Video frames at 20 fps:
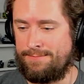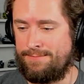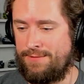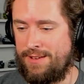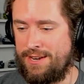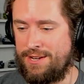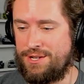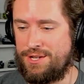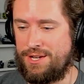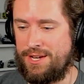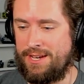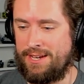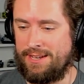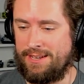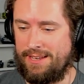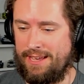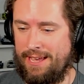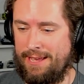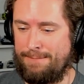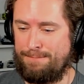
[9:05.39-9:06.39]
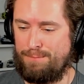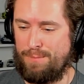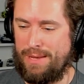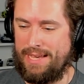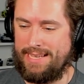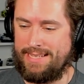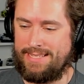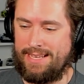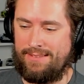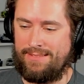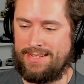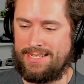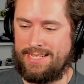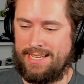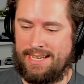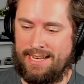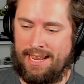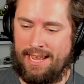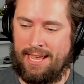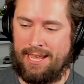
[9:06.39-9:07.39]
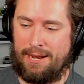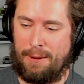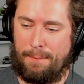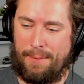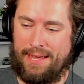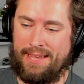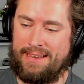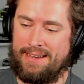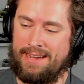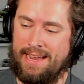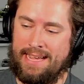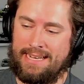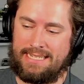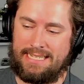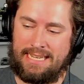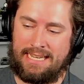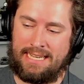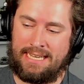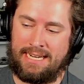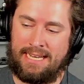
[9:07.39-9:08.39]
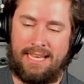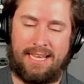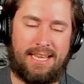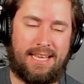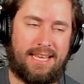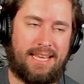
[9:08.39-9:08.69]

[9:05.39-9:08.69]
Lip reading: Finishing in P17 and a P19.